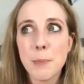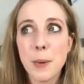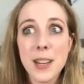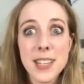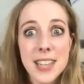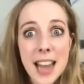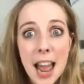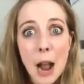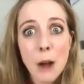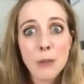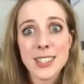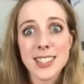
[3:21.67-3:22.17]

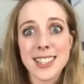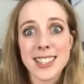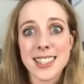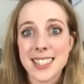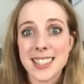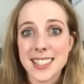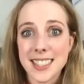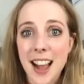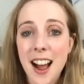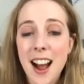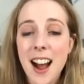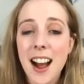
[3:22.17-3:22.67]
now is the
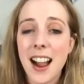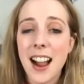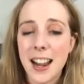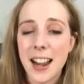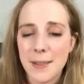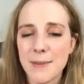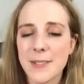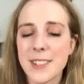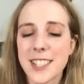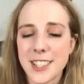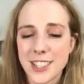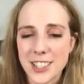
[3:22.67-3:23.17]
time
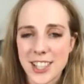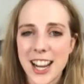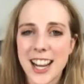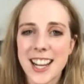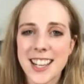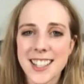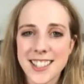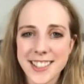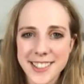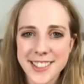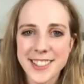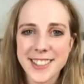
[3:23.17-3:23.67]
to
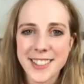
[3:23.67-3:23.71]
change.